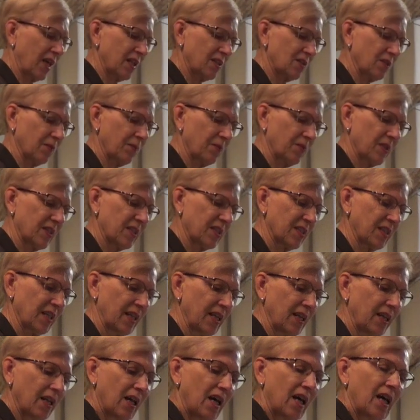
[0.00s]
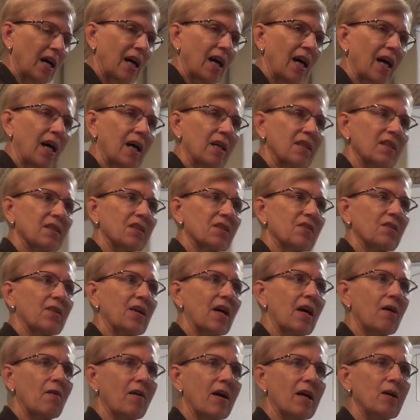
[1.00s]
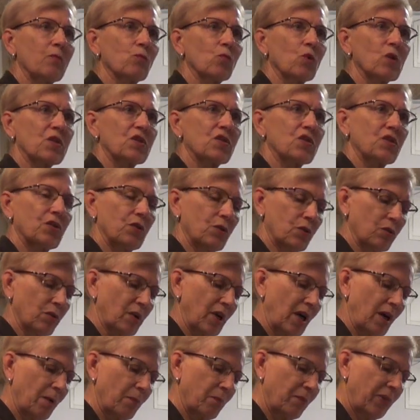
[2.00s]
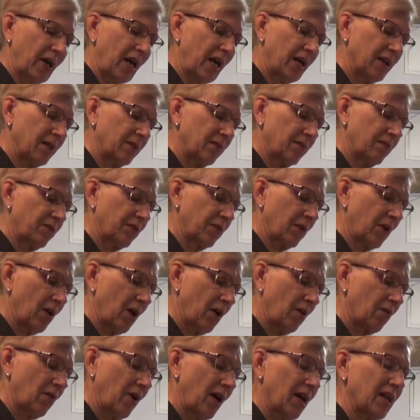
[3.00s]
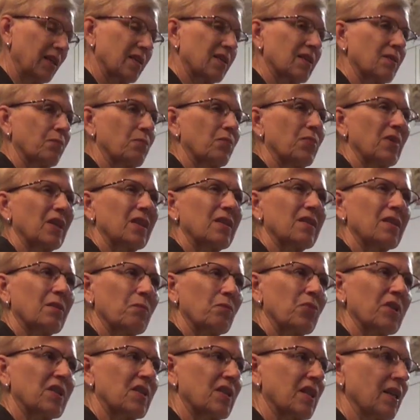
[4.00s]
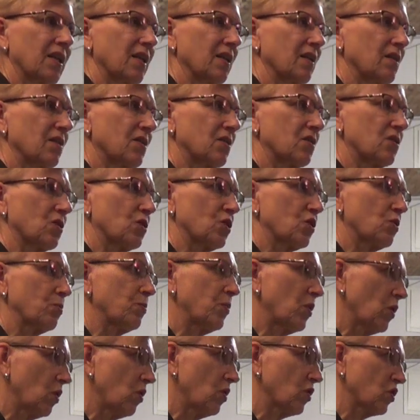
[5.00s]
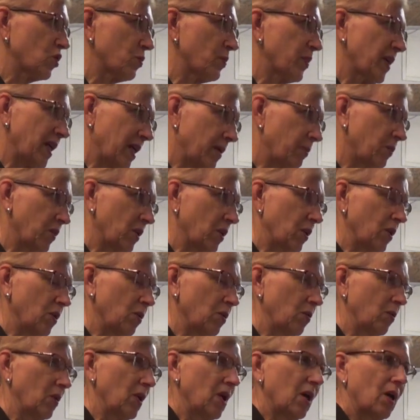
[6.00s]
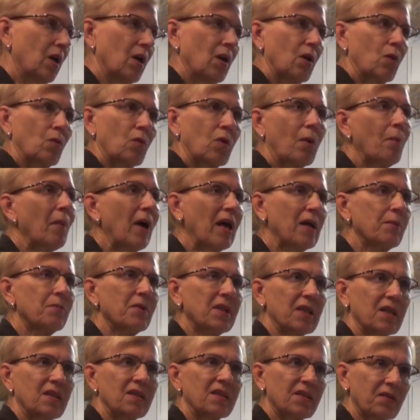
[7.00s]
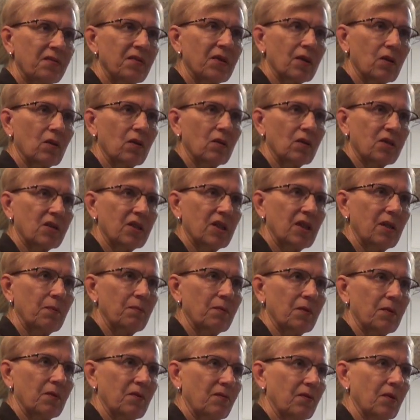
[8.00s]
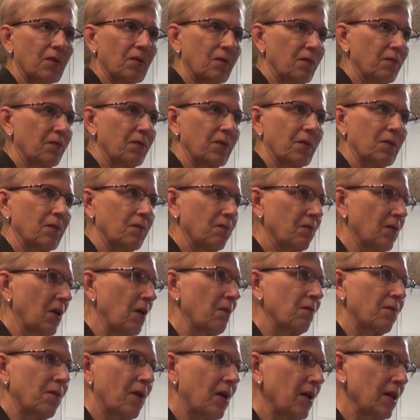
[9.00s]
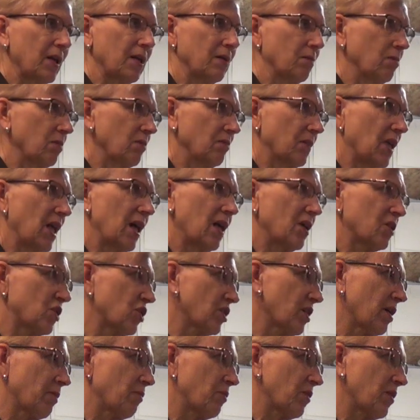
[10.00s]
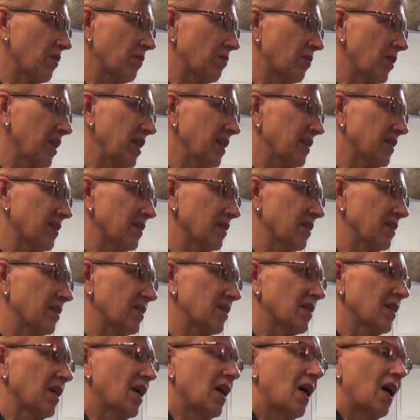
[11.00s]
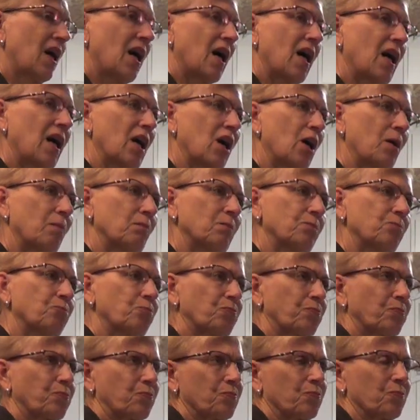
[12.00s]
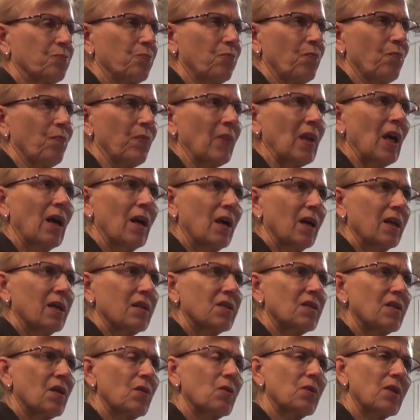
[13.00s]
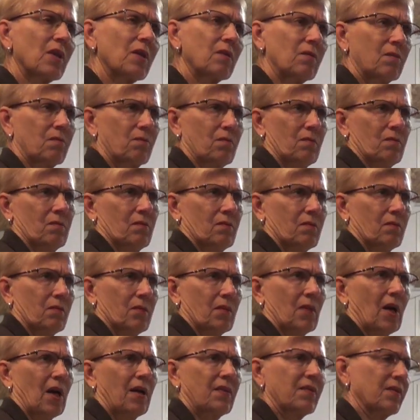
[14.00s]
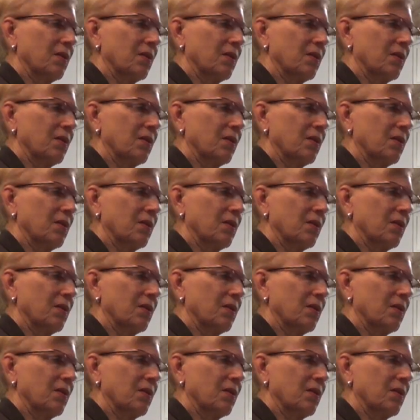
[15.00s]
that, obviously. And their aim was to campaign for our rights, and in particular to support people who were maybe in difficulty for a very large number of reasons. So that, I